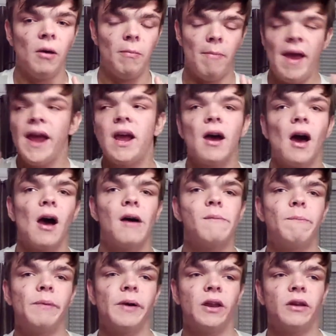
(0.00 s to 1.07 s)

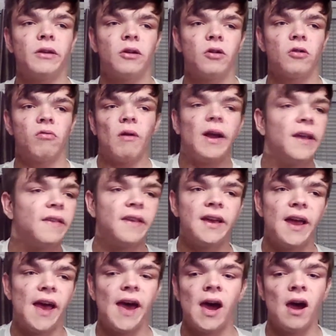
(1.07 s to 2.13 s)
makeup, and
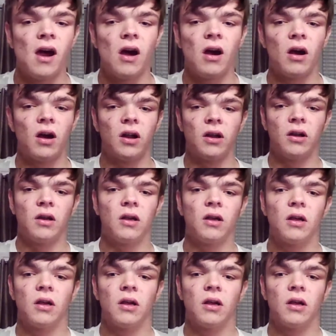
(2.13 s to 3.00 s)
crazy hair, and